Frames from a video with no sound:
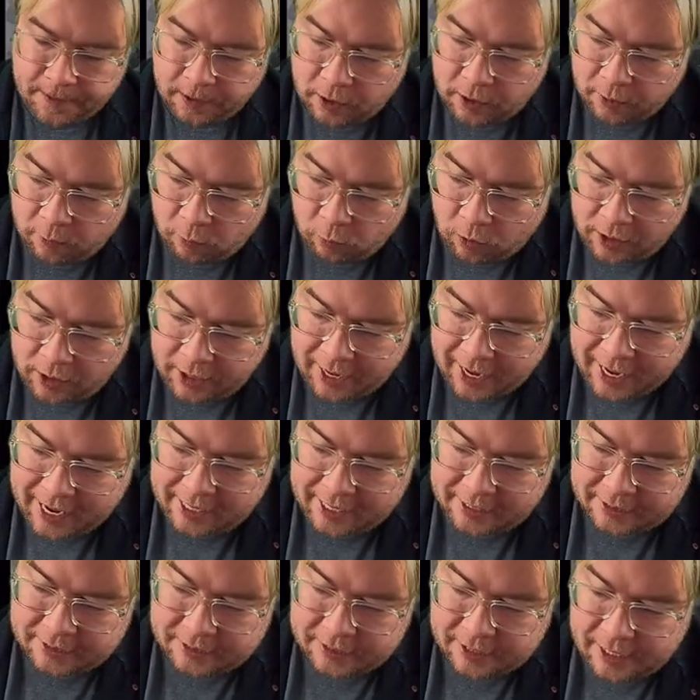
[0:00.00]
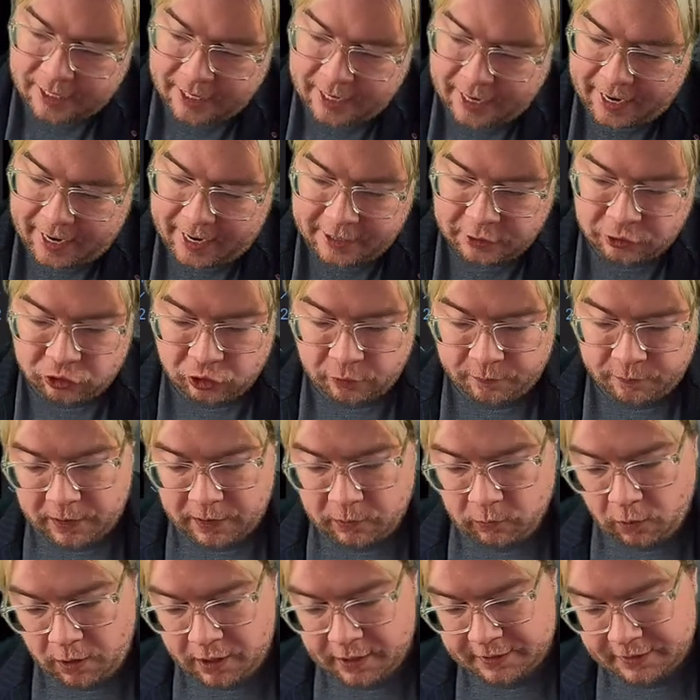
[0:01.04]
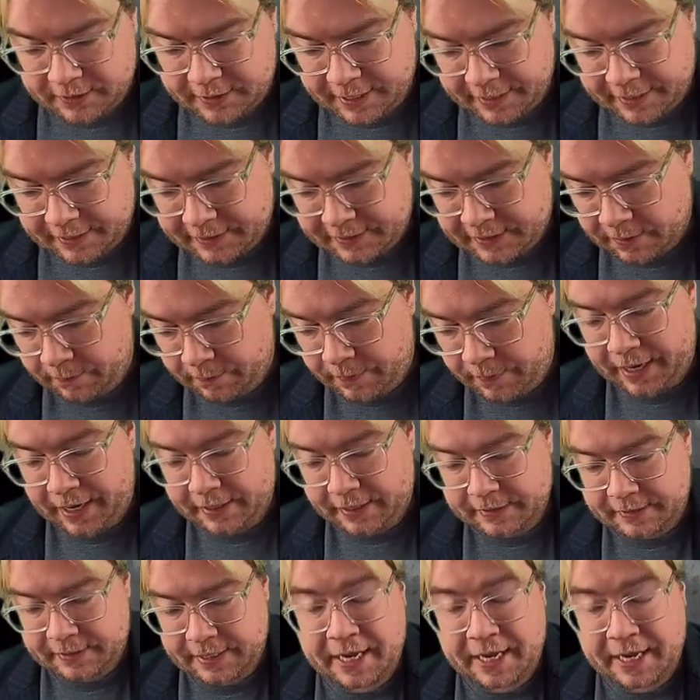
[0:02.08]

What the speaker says: On one hand, entropy wants things to mix.